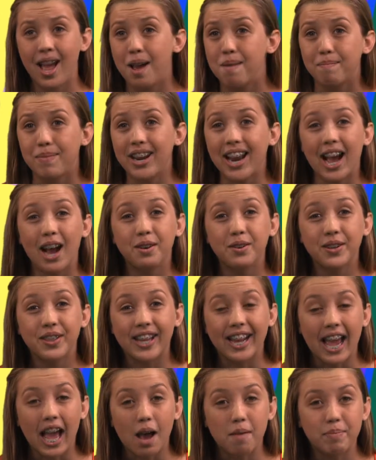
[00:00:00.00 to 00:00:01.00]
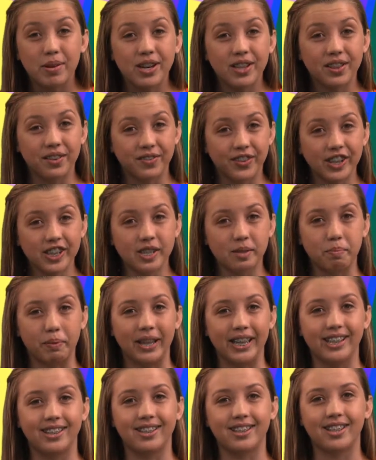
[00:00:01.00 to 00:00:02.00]
but how do they happen in the first
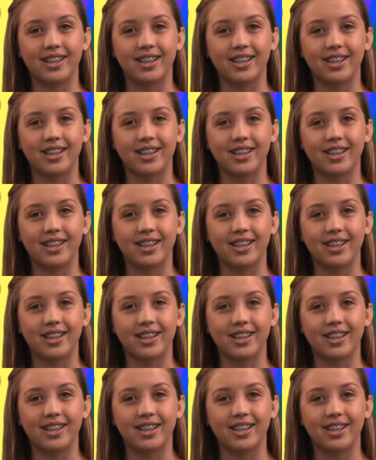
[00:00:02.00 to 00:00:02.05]
place?